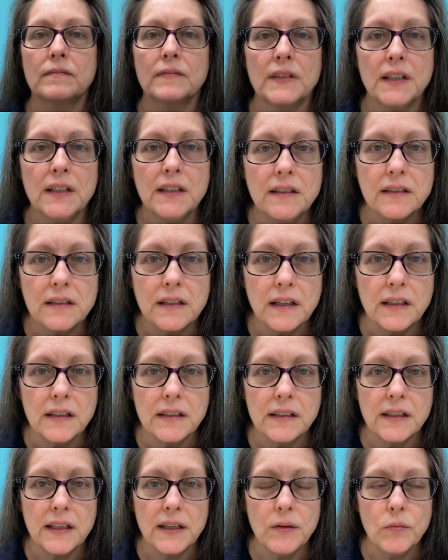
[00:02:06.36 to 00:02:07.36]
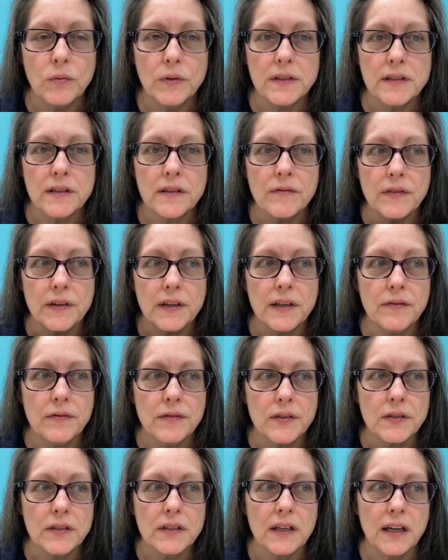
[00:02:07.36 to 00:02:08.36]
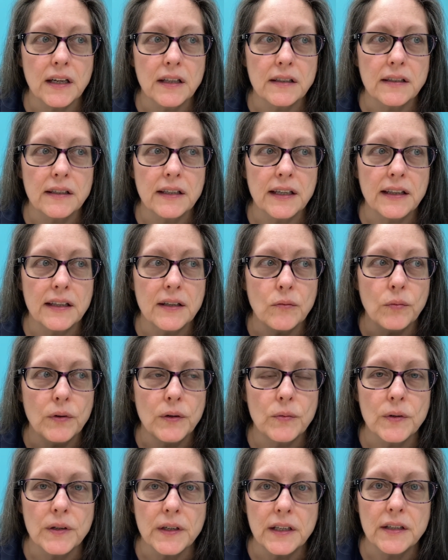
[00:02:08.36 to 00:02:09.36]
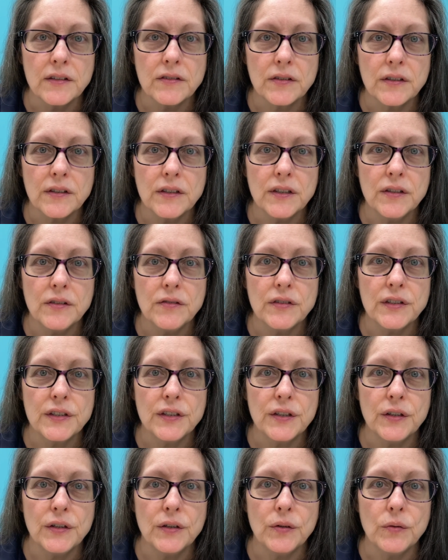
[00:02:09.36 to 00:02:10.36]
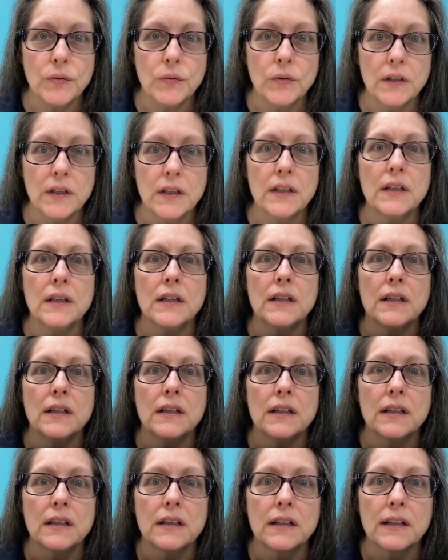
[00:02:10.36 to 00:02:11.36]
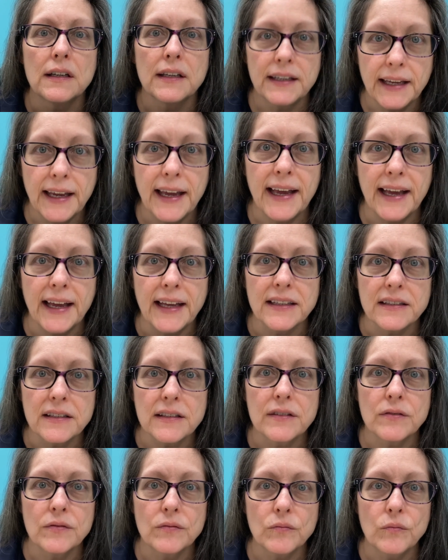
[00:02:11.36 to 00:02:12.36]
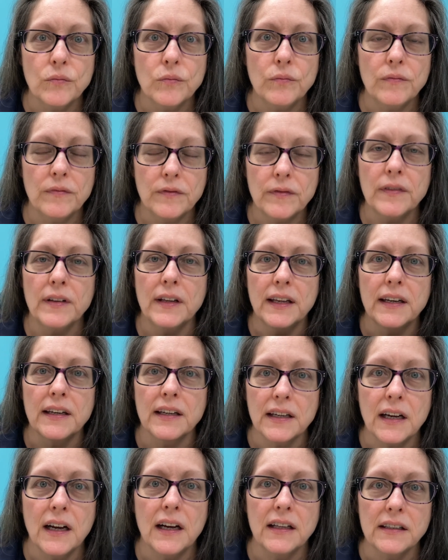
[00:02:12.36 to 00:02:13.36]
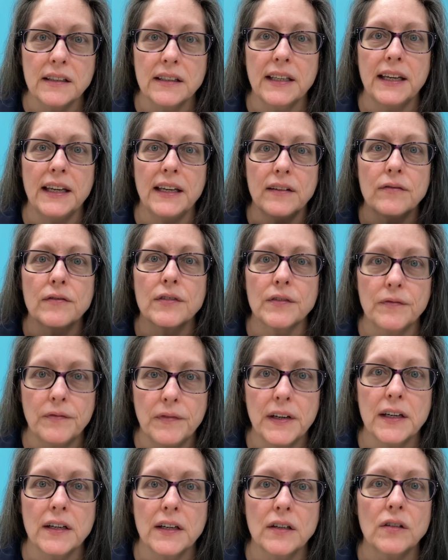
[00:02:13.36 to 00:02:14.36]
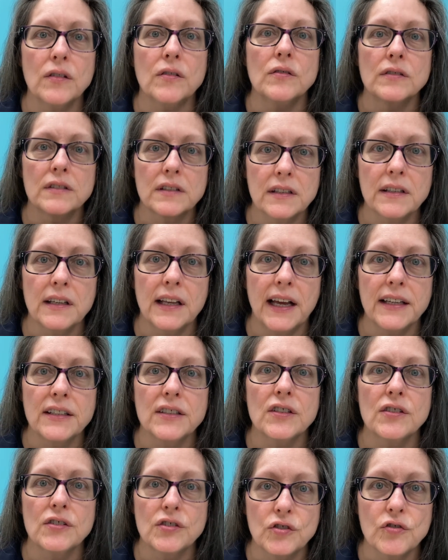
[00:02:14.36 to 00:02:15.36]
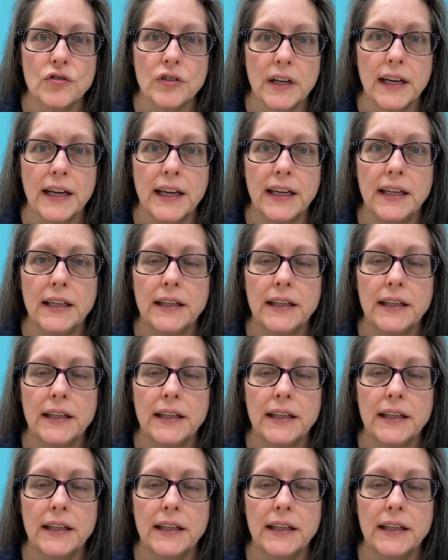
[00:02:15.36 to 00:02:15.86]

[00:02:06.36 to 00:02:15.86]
His colony was the very first colony that we were introduced to cats in a colony for feral/stray.